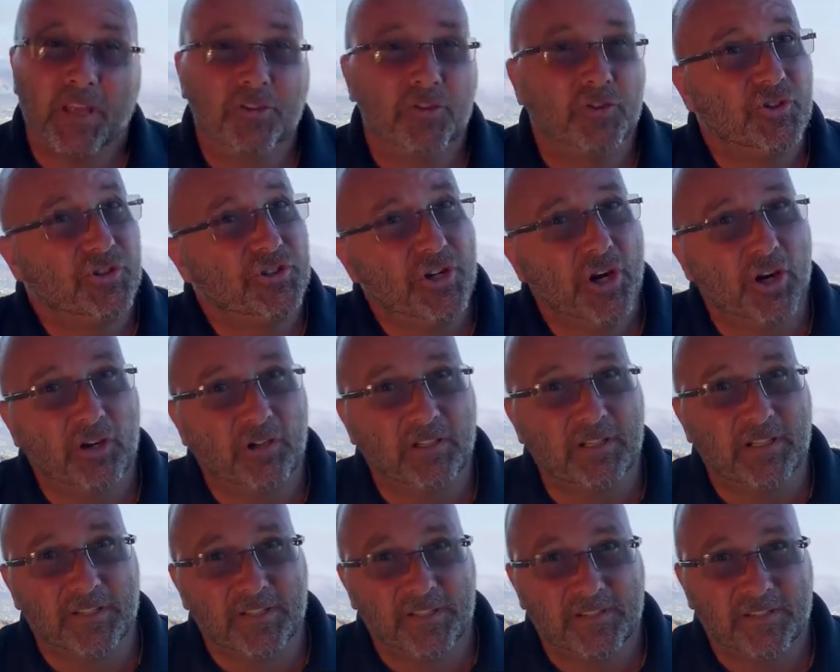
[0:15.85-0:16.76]
and there's
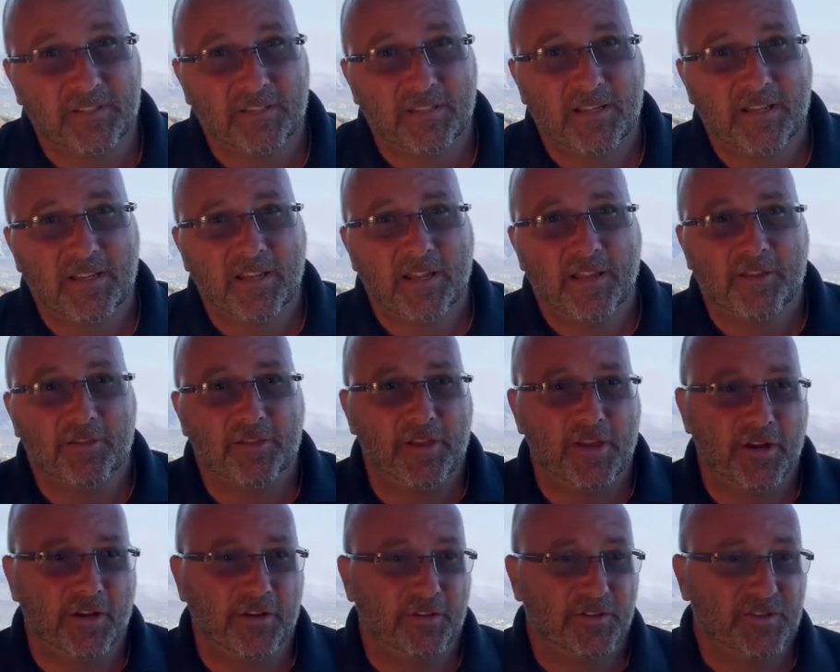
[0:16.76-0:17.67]
darkness.
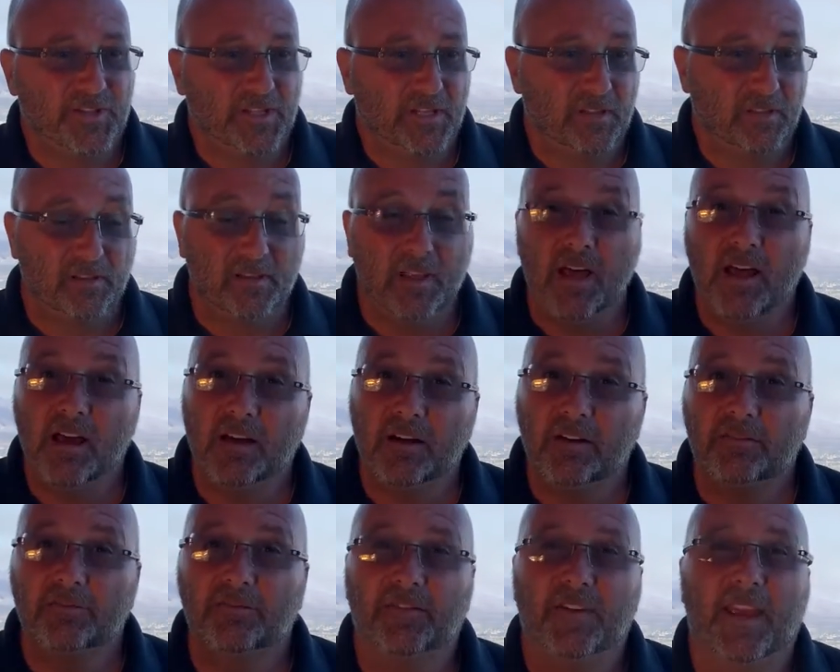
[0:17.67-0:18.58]
There's
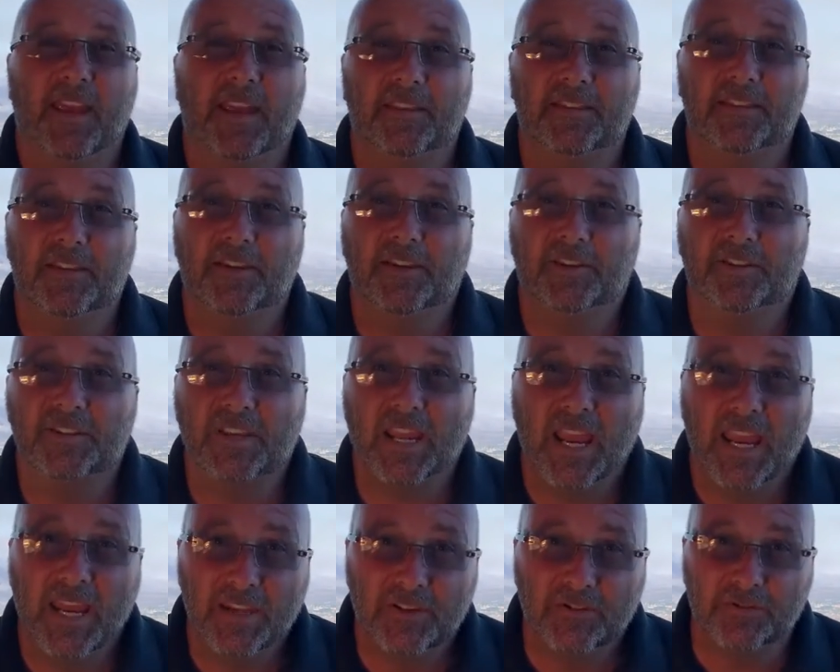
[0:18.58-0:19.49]
love, and there's
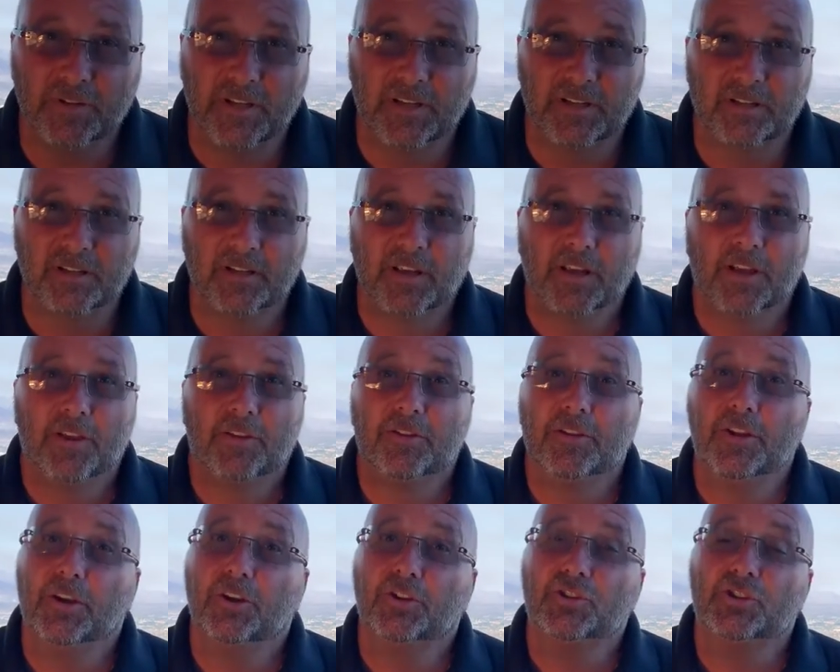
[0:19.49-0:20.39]
hatred.
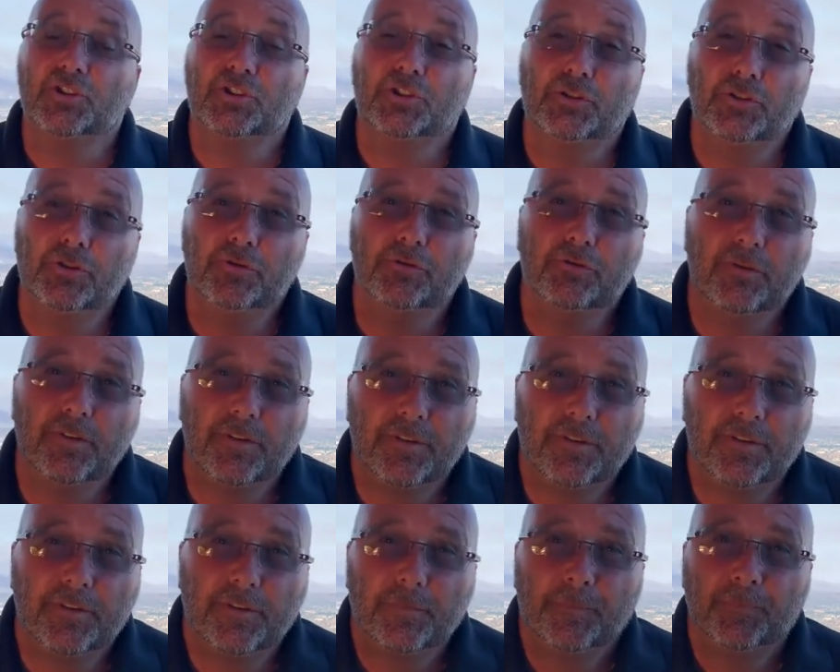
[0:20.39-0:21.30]
There's
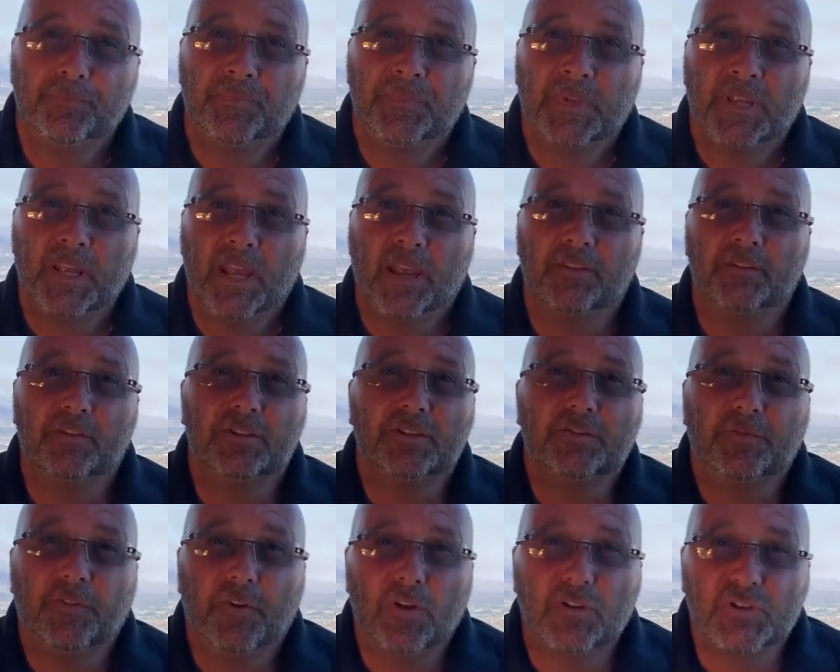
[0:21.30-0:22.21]
truth, and
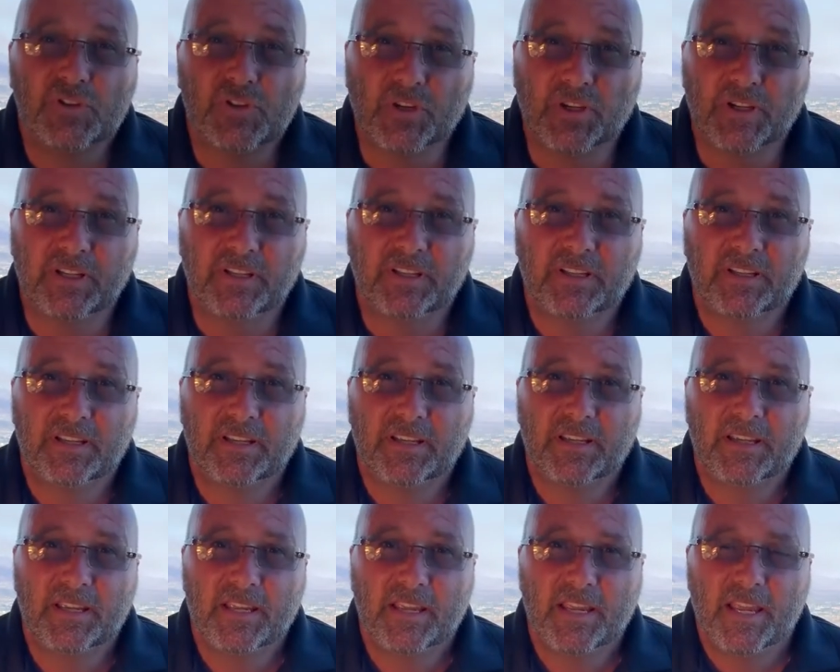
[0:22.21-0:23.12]
there's falsehood.
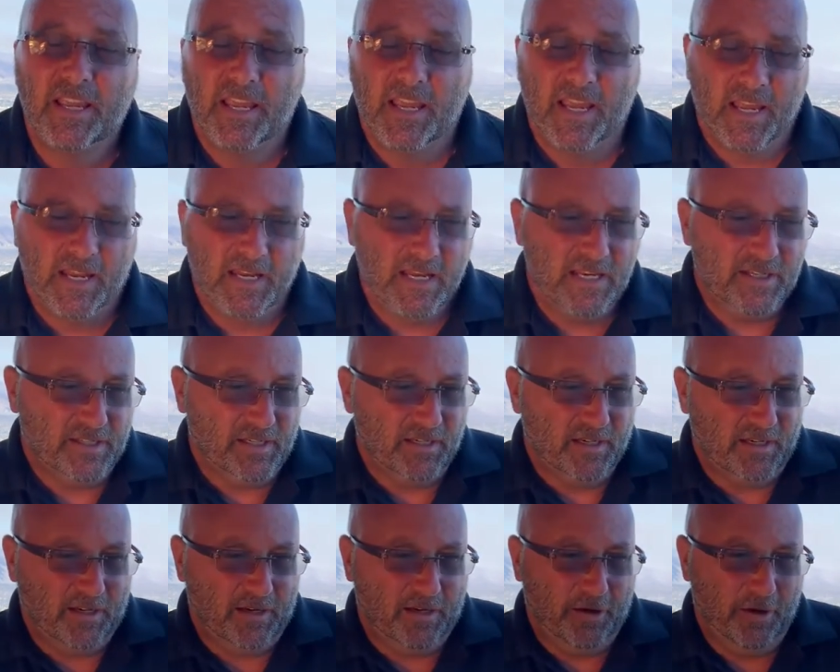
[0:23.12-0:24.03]
And he's
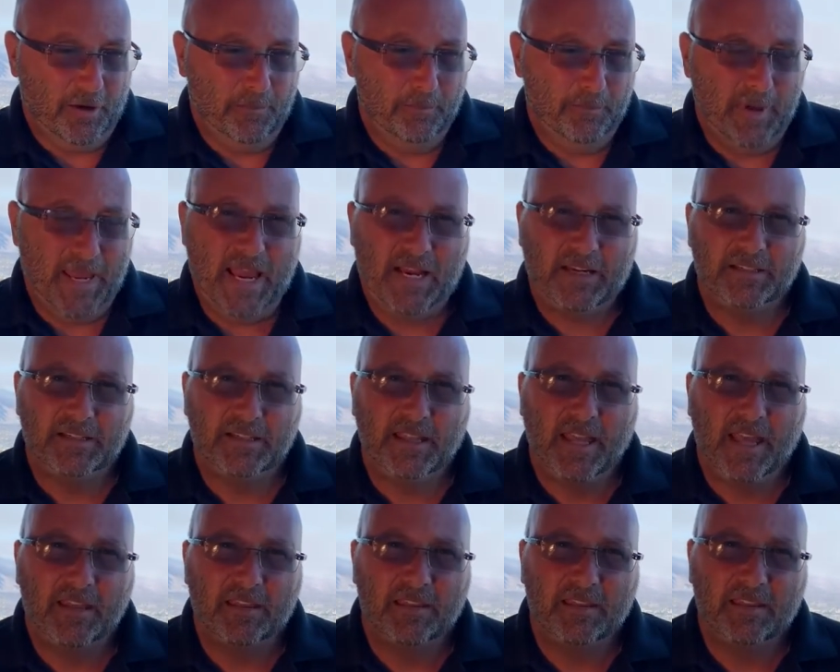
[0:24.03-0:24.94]
going to come back to
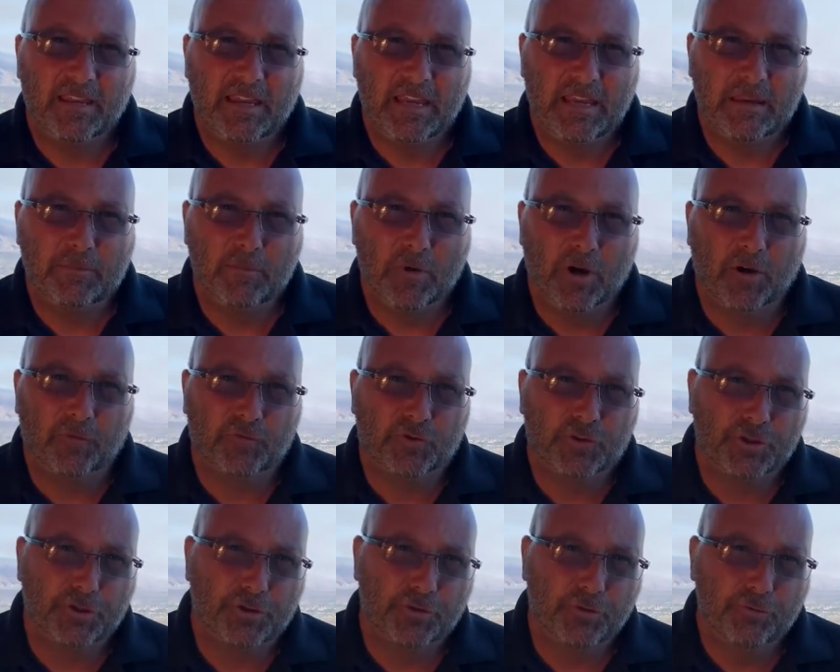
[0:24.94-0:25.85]
that theme
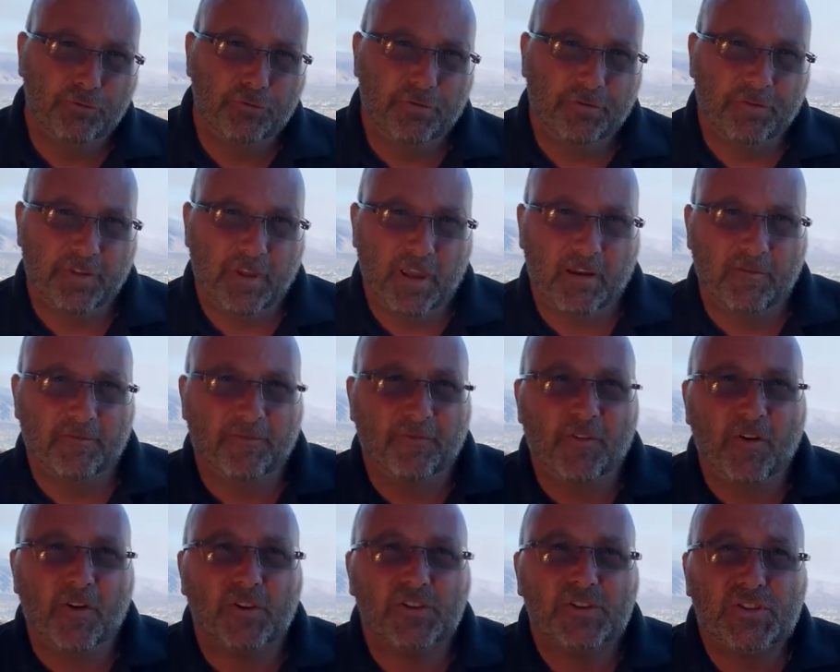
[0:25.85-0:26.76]
of truth and
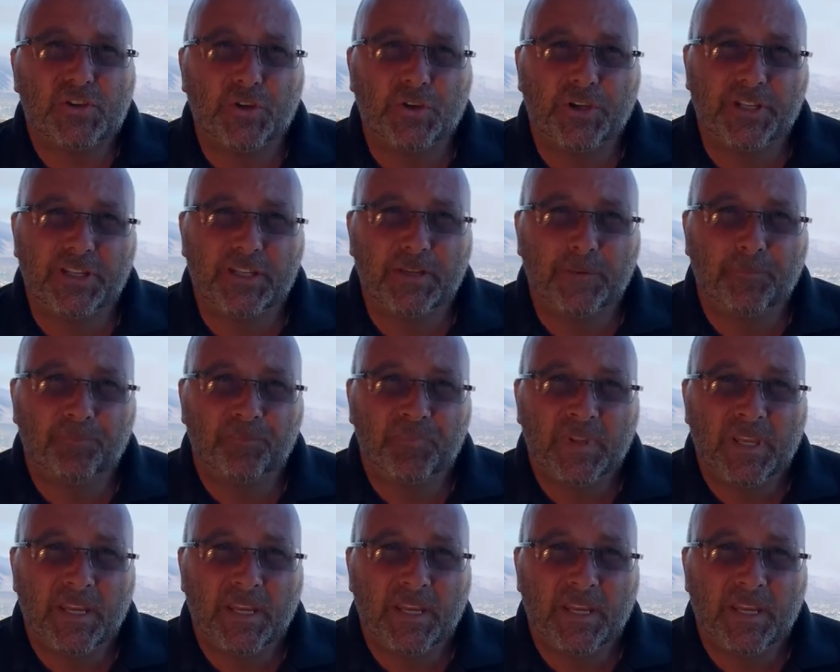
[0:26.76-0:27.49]
falsehood